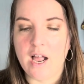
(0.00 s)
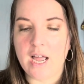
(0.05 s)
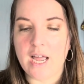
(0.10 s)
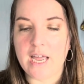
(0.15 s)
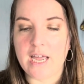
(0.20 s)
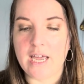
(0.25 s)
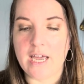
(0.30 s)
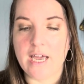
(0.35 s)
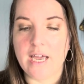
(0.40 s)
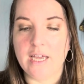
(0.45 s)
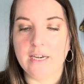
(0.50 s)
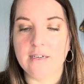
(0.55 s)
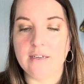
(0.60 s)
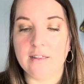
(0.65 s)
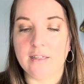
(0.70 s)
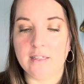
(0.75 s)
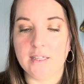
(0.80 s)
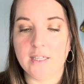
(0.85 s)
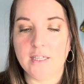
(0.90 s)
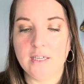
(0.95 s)
And
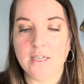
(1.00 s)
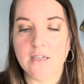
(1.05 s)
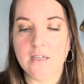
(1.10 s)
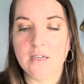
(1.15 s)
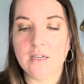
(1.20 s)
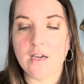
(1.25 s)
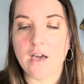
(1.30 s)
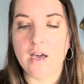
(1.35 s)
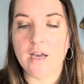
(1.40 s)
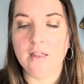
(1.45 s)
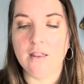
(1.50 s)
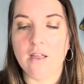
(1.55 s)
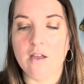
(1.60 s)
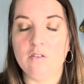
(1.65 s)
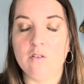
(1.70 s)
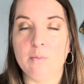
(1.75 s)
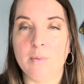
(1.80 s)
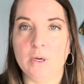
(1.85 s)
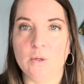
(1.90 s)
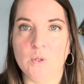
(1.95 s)
the thing I love
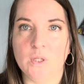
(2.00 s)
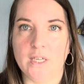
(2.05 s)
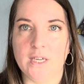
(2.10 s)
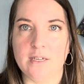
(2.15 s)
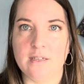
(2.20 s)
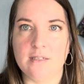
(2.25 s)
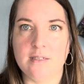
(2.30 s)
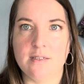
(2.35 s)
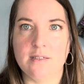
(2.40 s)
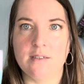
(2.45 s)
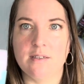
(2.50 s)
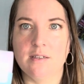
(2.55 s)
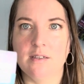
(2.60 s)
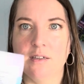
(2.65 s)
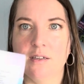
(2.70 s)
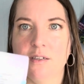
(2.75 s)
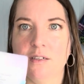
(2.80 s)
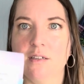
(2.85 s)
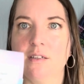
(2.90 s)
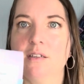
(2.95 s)
about this
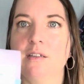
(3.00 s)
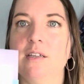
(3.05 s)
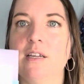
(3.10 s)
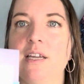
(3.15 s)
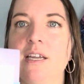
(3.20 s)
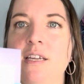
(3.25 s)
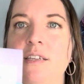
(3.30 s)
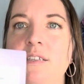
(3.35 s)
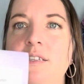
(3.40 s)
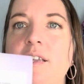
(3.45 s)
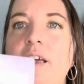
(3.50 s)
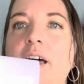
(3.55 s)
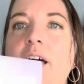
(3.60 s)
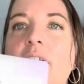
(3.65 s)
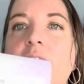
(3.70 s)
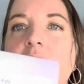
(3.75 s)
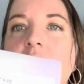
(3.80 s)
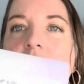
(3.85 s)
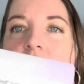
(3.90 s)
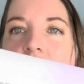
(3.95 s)
is that